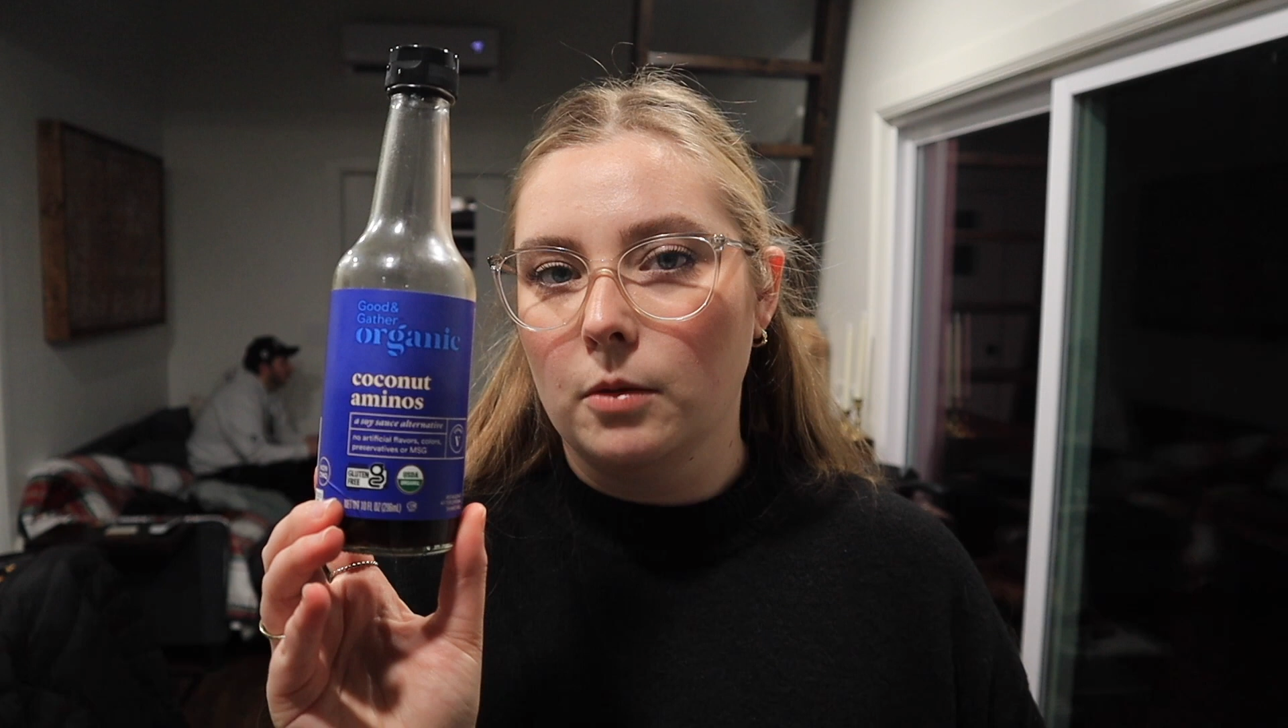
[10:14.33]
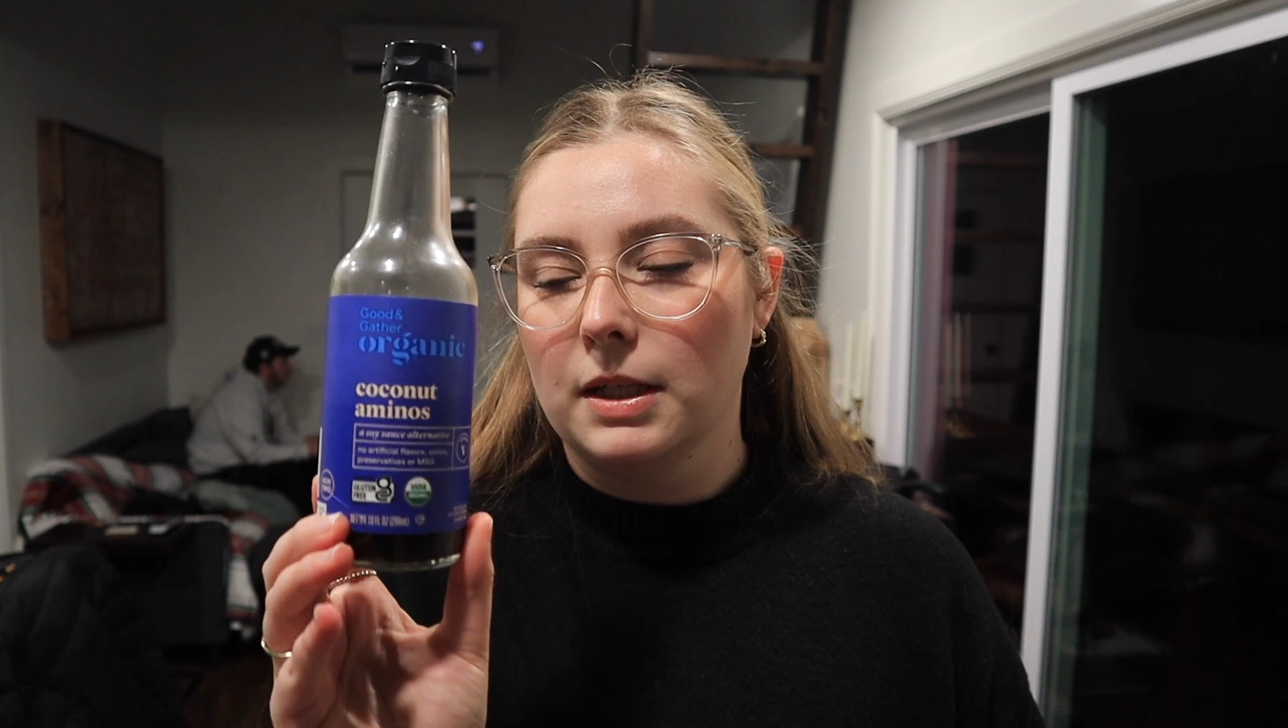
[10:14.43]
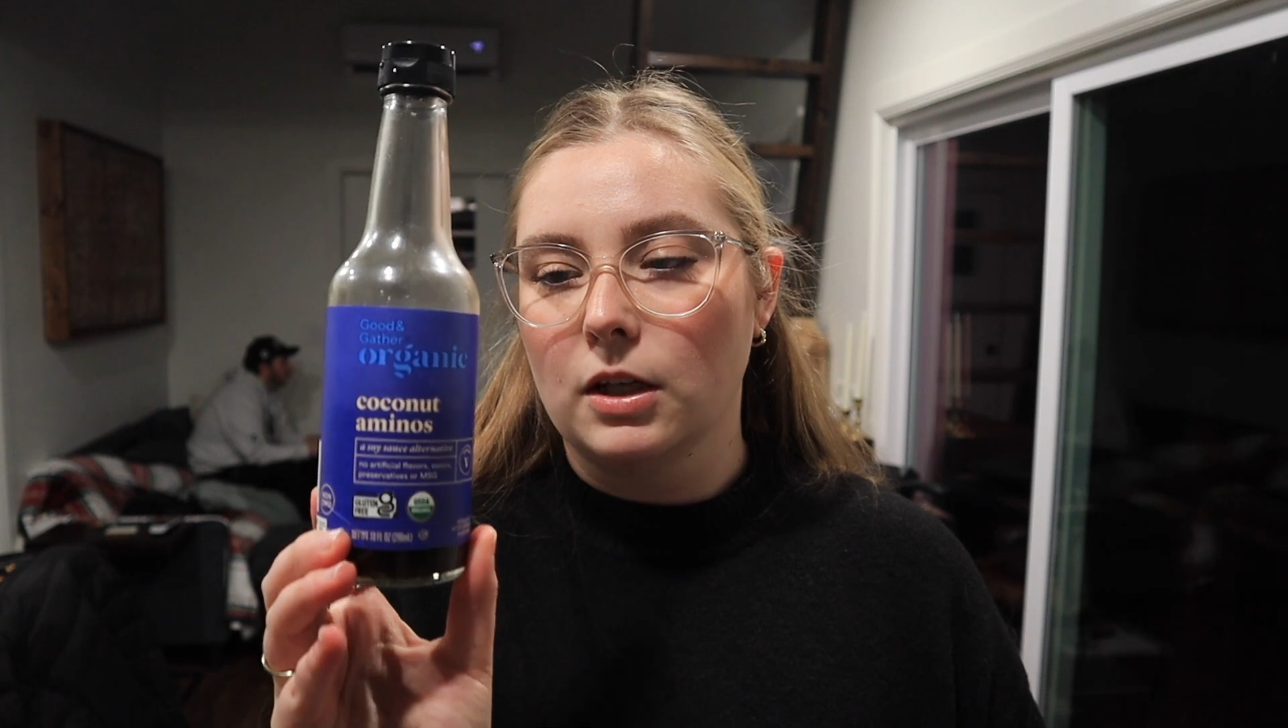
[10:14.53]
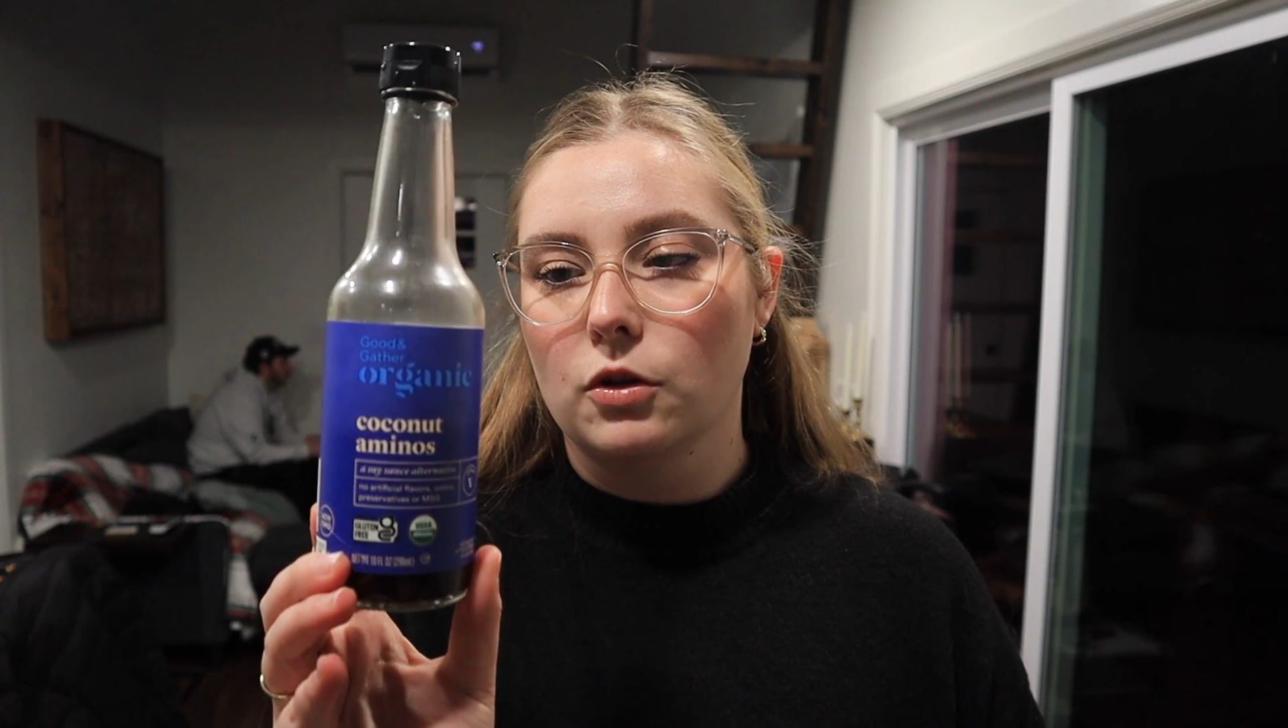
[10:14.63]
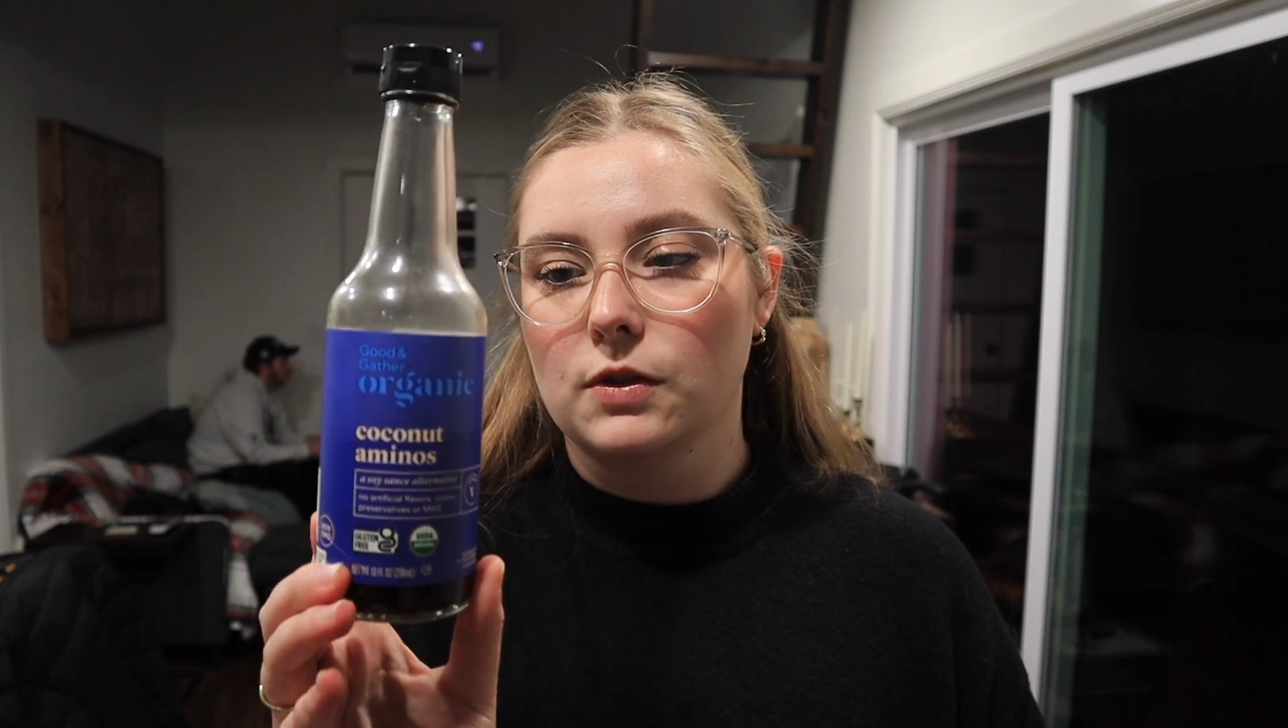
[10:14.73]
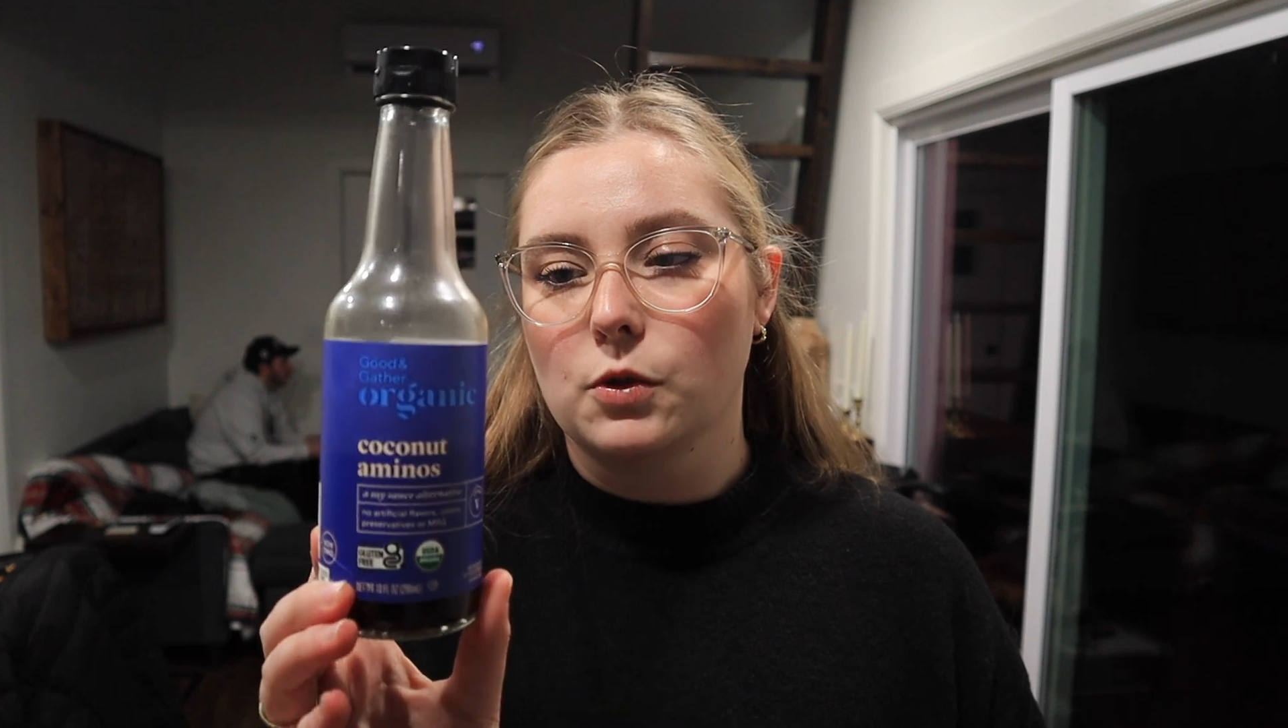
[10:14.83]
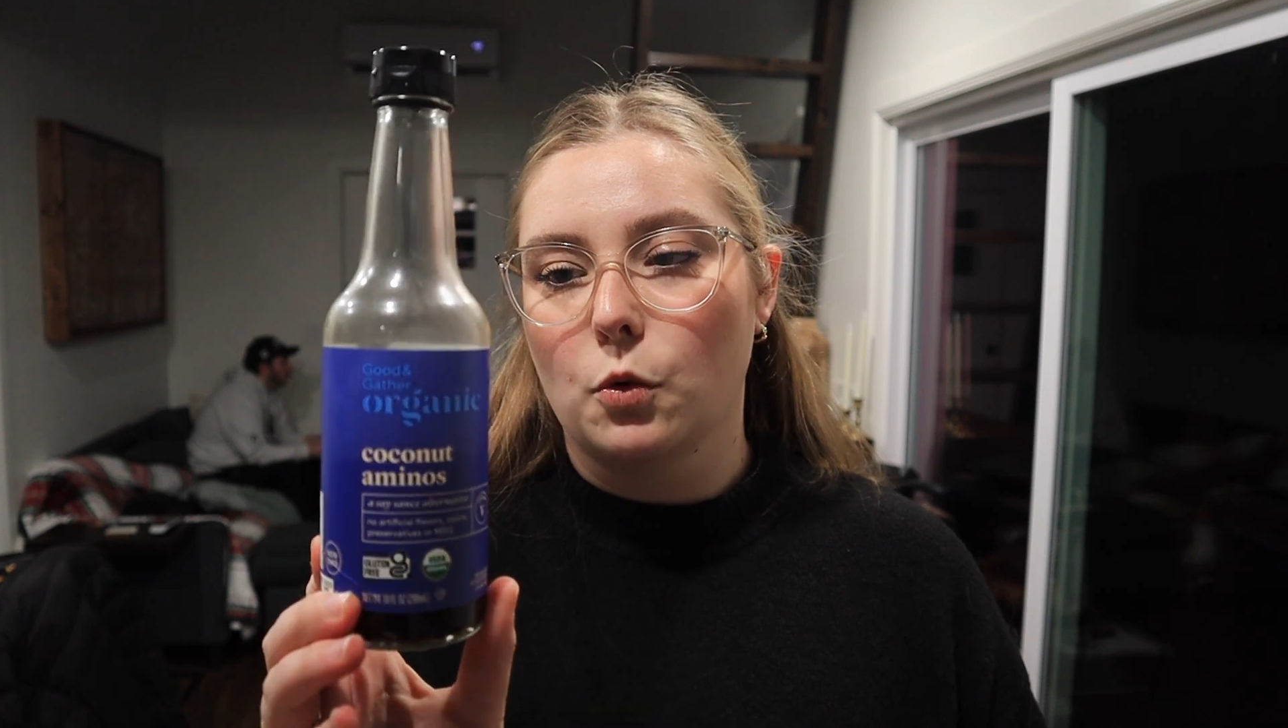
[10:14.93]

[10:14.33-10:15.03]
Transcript: aminos